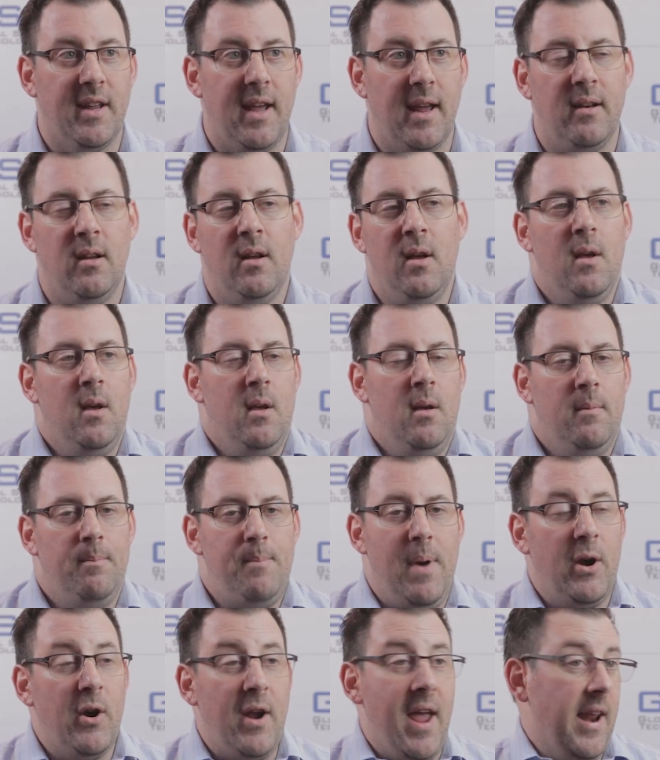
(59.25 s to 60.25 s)
get
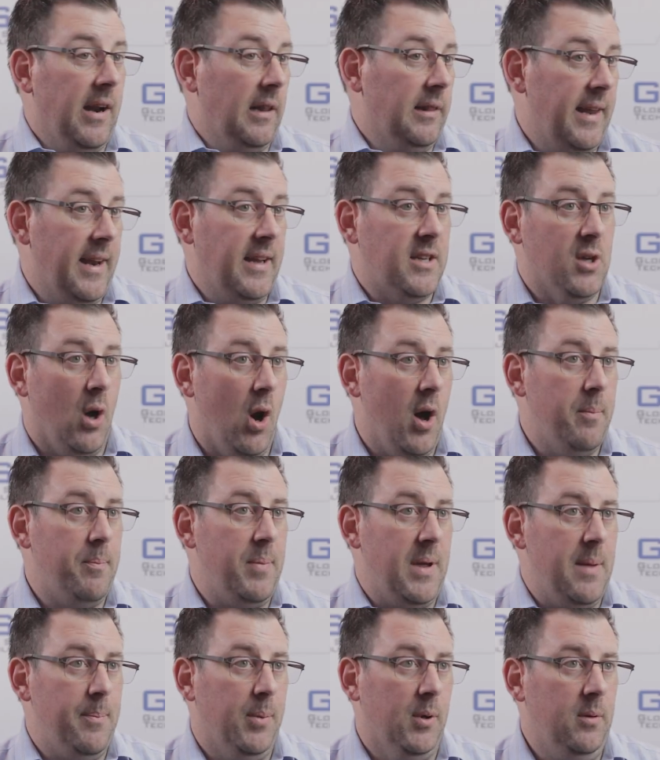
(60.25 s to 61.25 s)
better analytics on
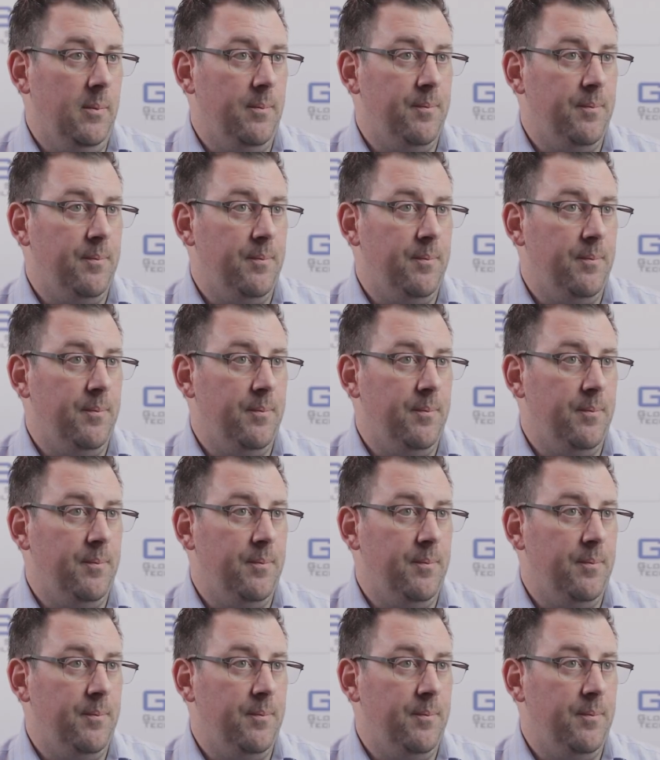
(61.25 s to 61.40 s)
people.